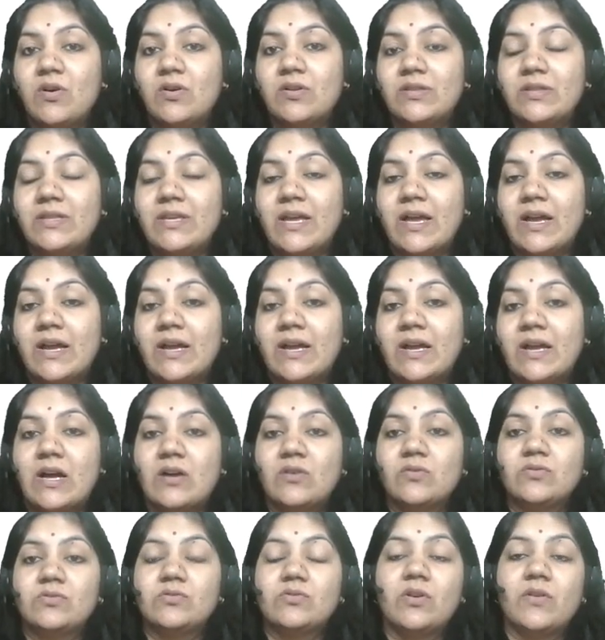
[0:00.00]
on the
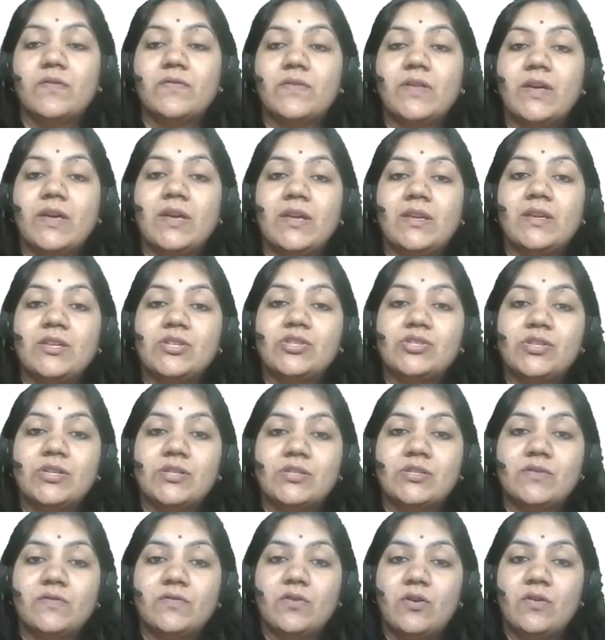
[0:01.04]
account of the
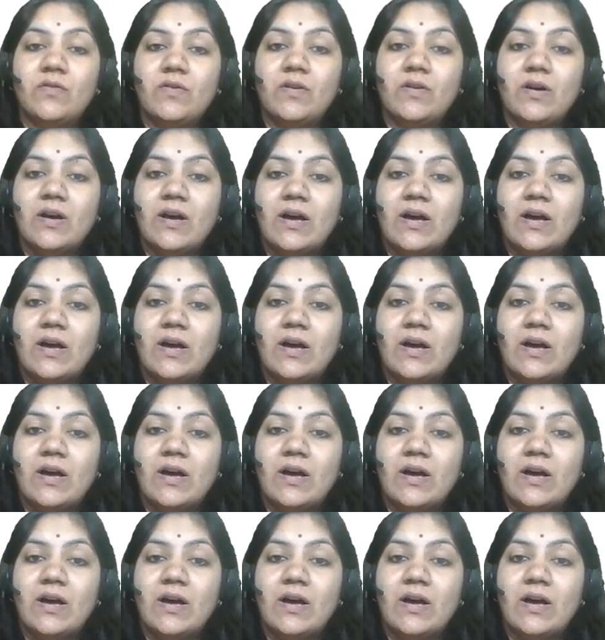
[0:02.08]
initiative of